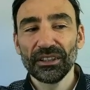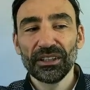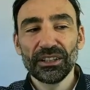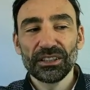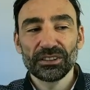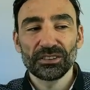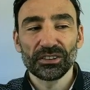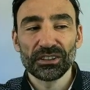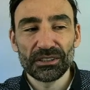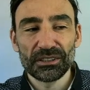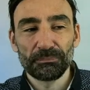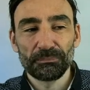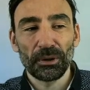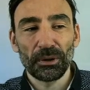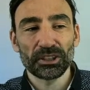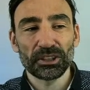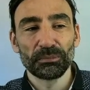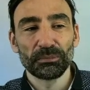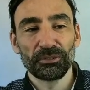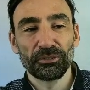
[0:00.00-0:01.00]
So it's
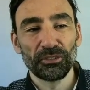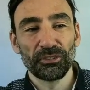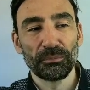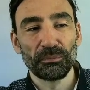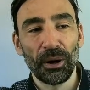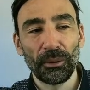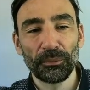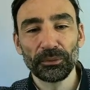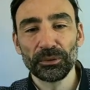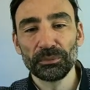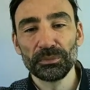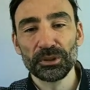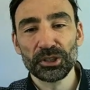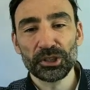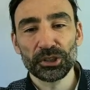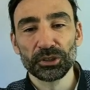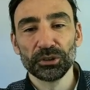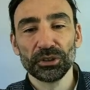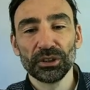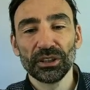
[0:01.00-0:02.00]
impossible for Bob to be
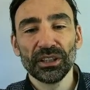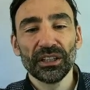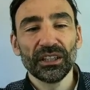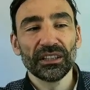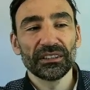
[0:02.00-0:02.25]
sure